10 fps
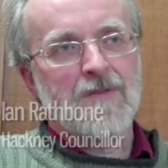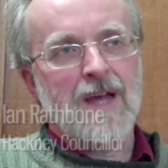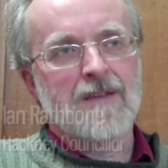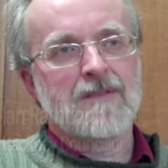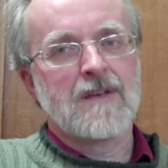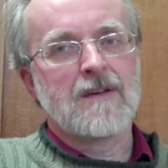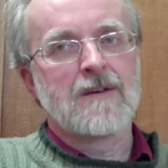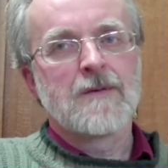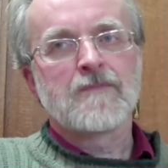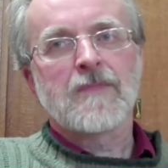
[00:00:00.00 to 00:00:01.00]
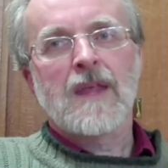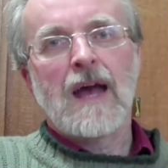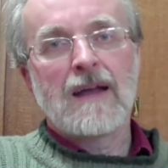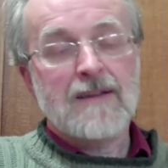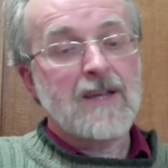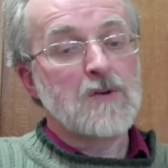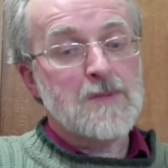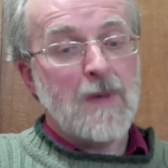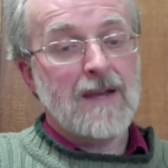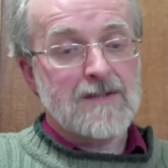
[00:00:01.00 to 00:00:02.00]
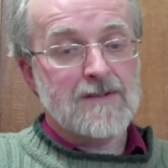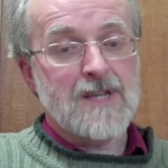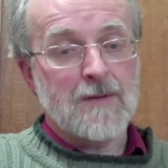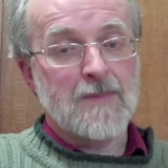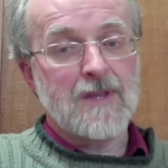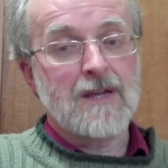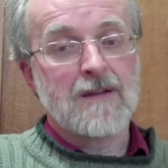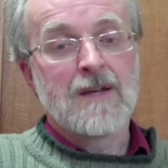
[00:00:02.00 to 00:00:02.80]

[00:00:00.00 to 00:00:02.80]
that there. And it goes back to the same thing.